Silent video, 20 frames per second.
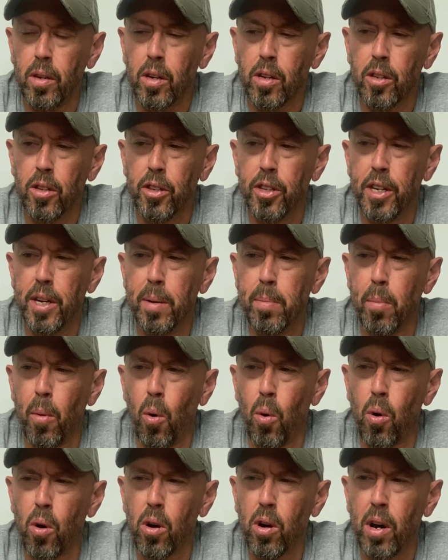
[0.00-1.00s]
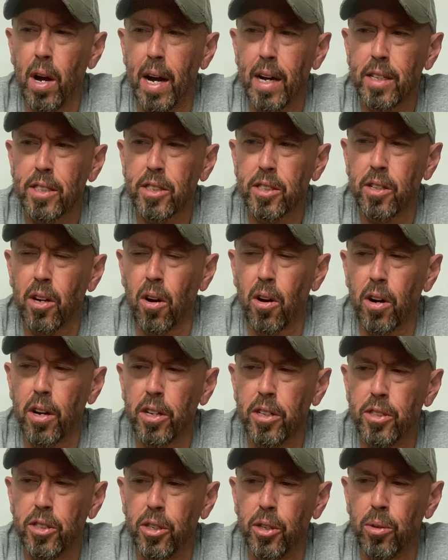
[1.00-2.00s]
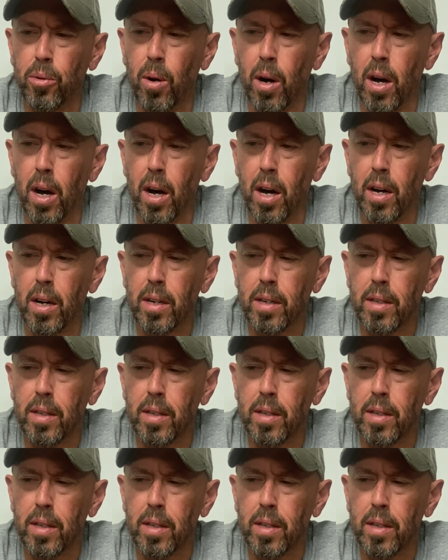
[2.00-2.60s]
The more I started to